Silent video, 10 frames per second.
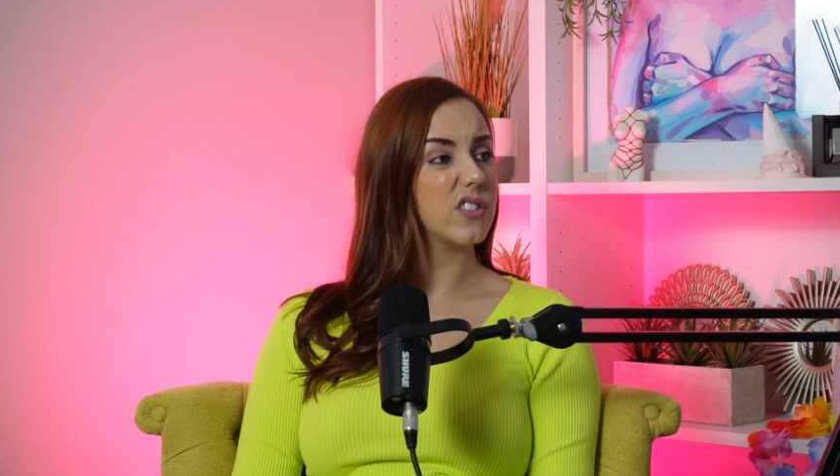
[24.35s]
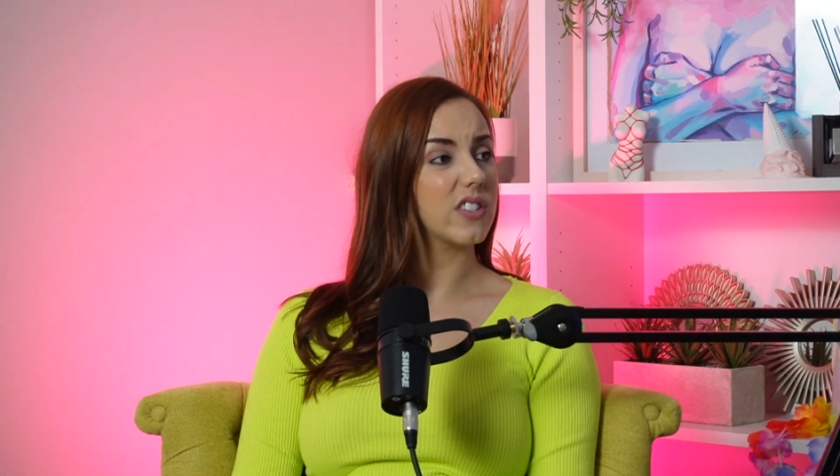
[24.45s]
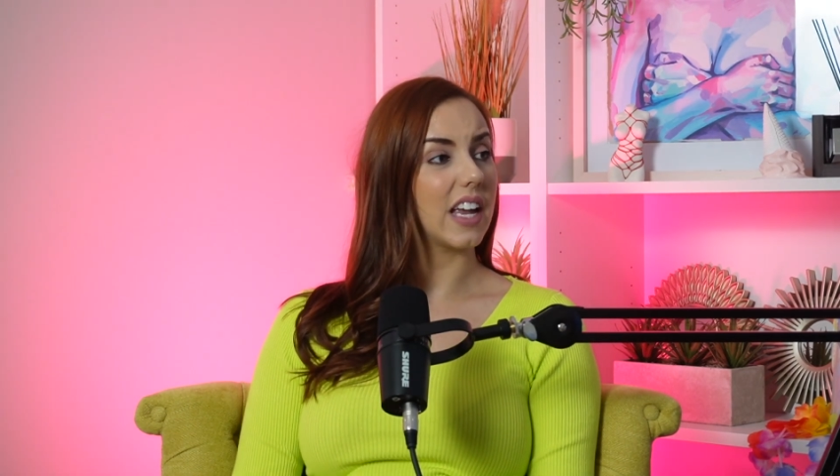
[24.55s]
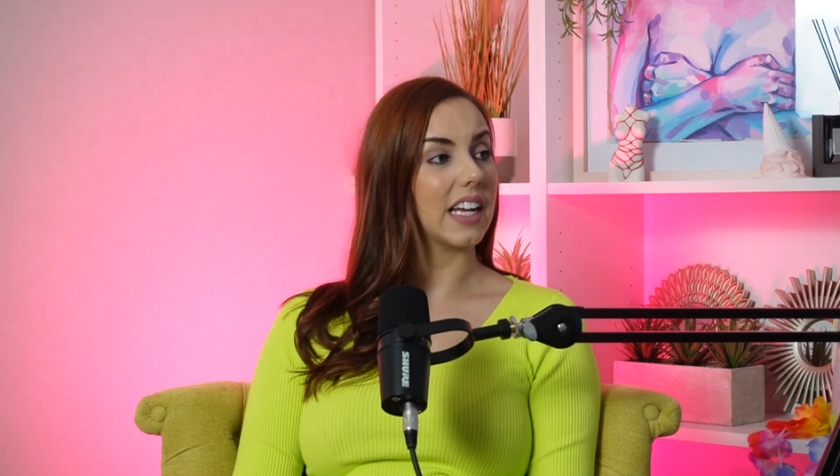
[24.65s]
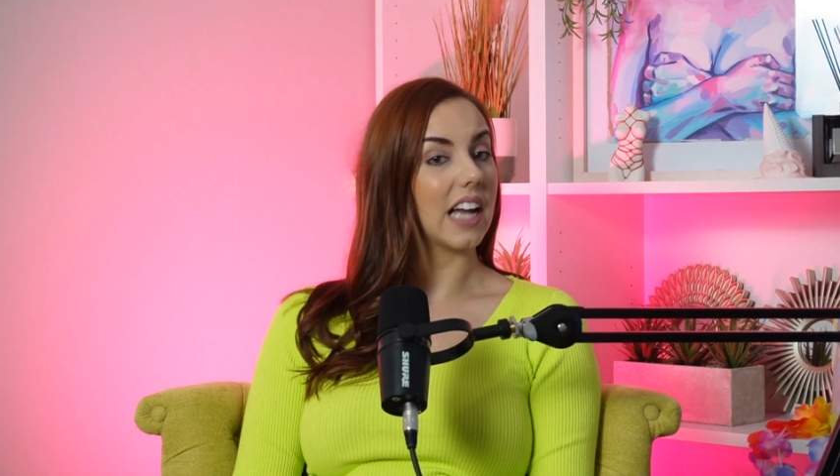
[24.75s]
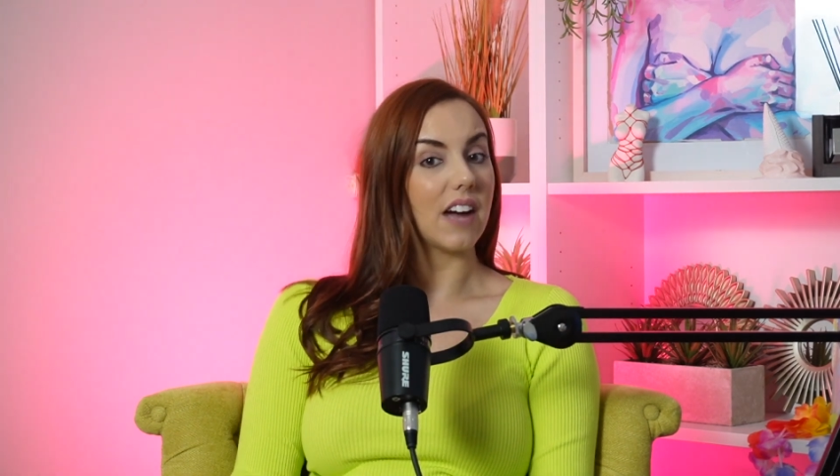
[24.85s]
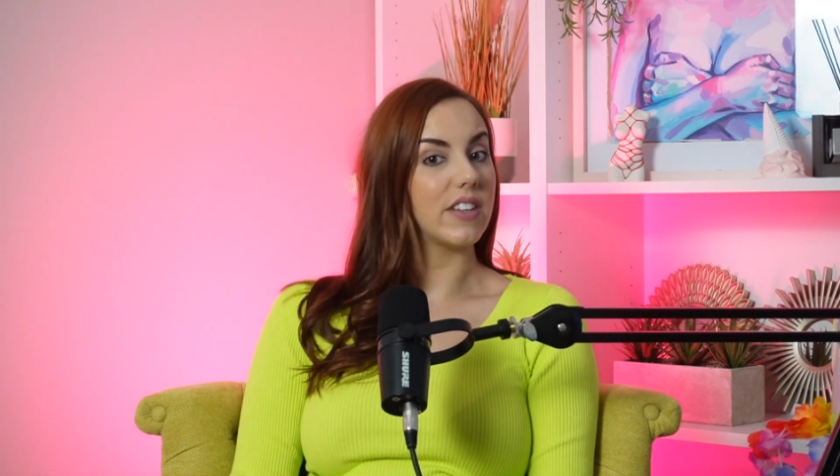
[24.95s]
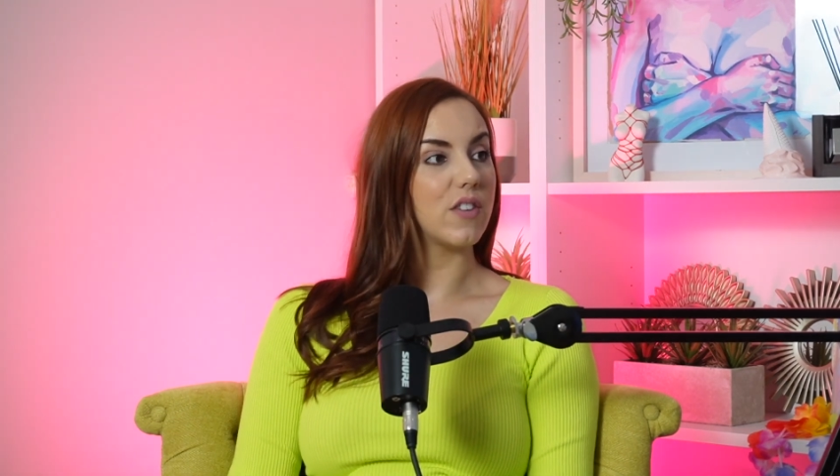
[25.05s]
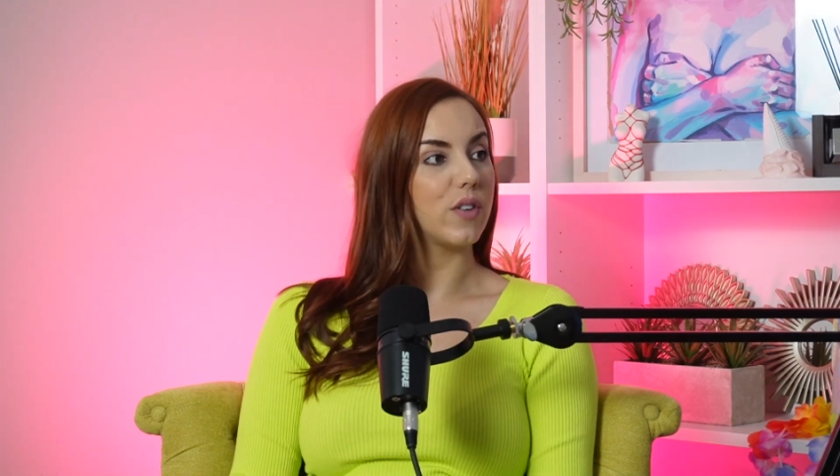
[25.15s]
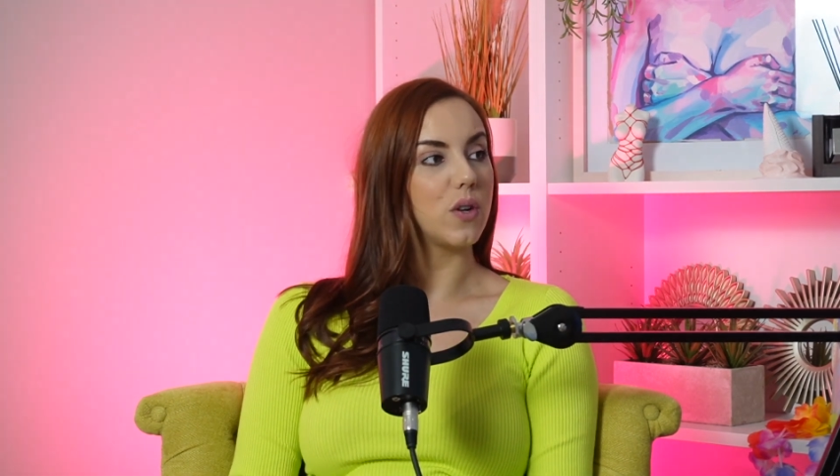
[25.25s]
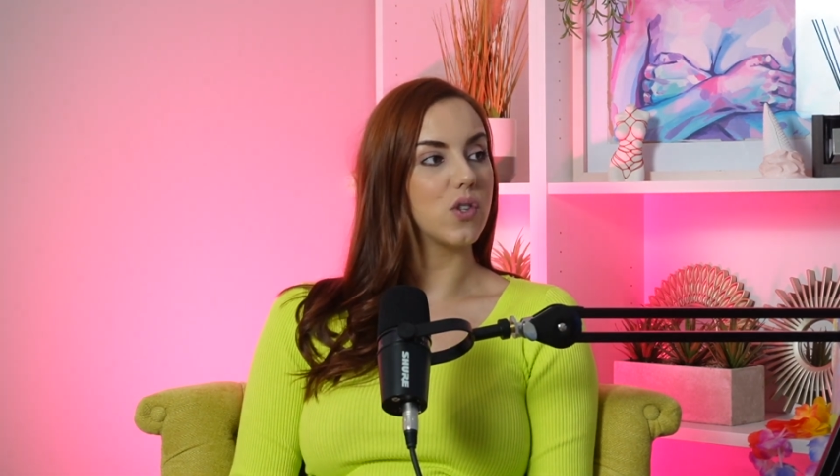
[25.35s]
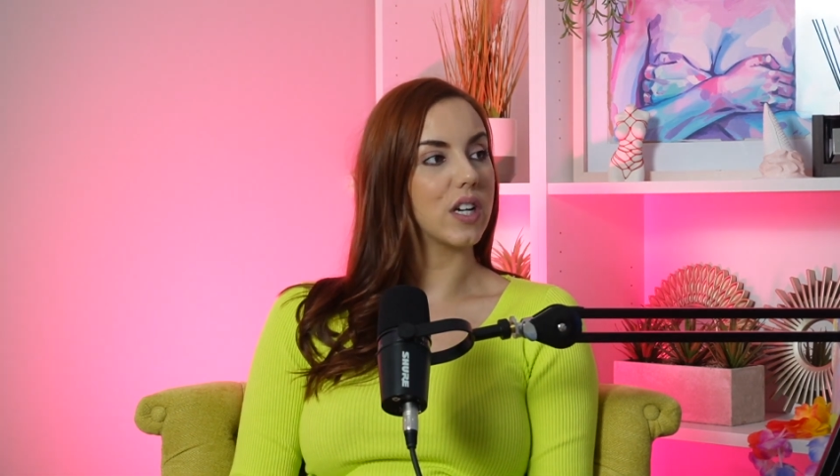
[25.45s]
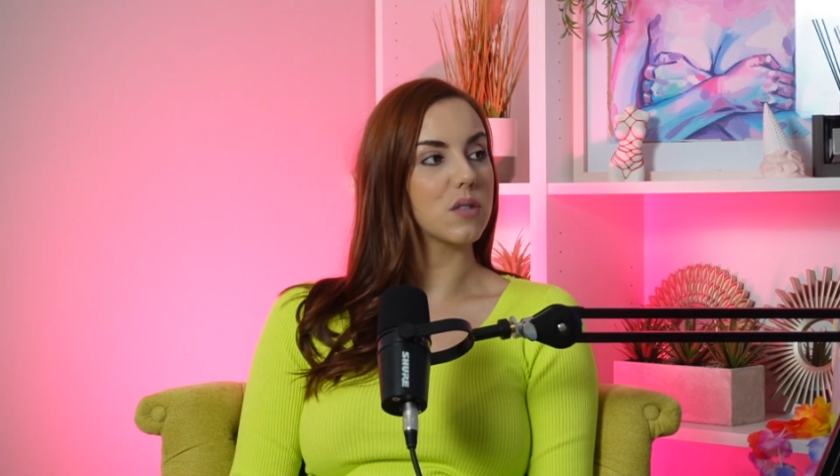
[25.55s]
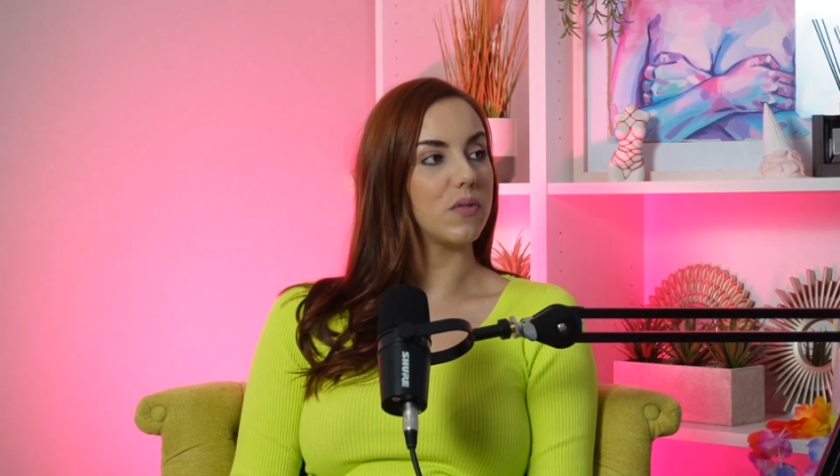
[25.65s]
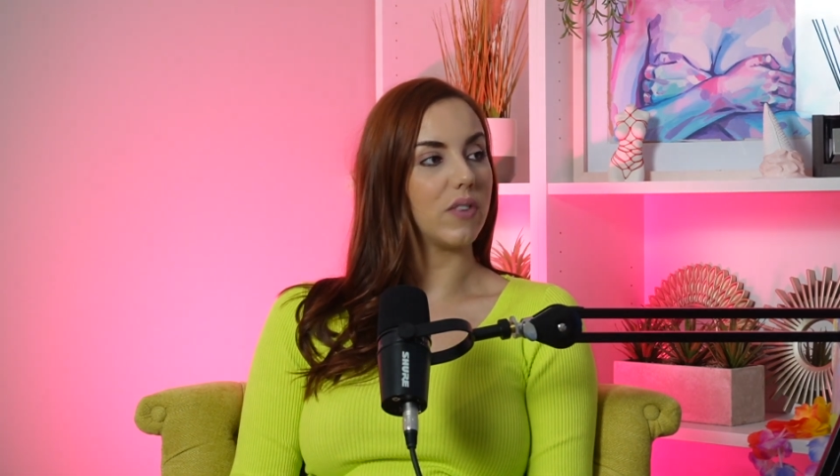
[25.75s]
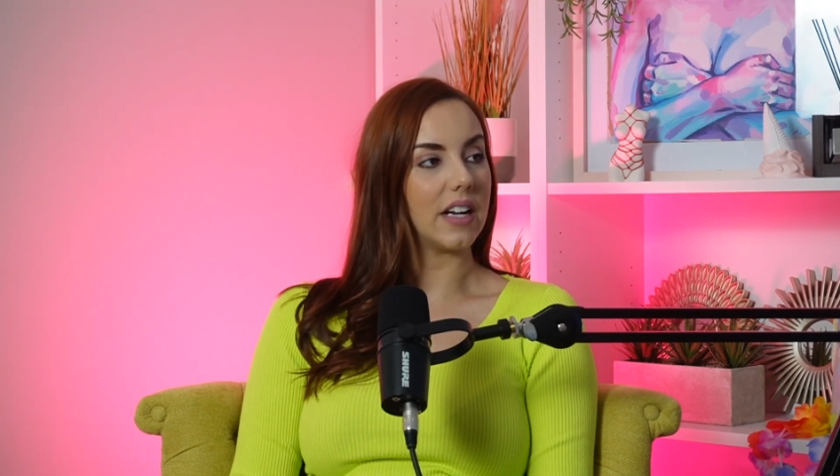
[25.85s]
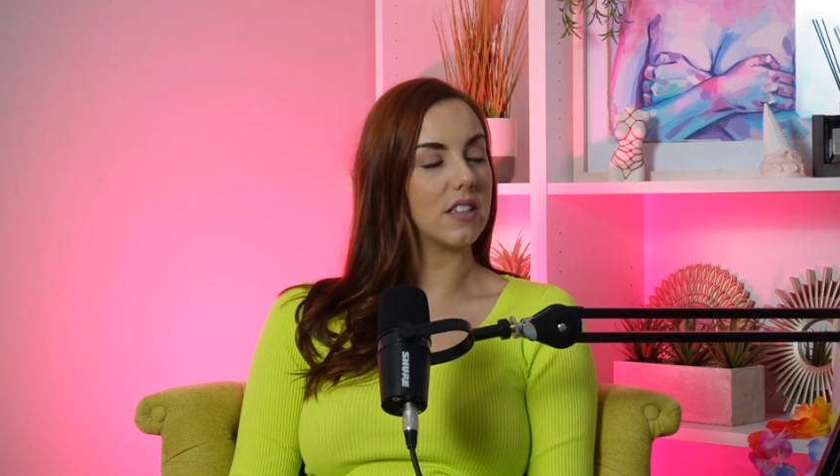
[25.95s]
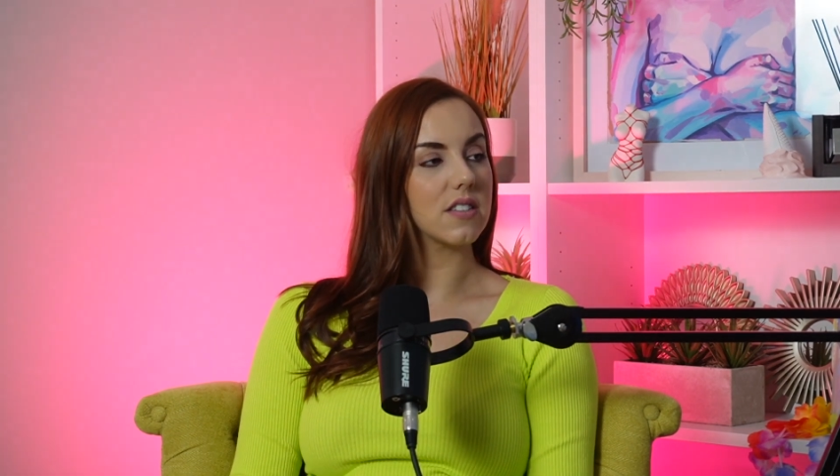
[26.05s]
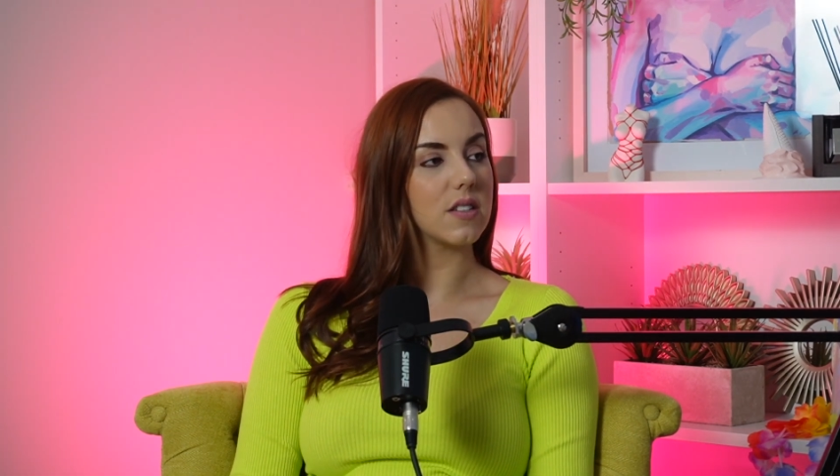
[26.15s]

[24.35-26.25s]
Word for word: Just like having a few drinks with friends.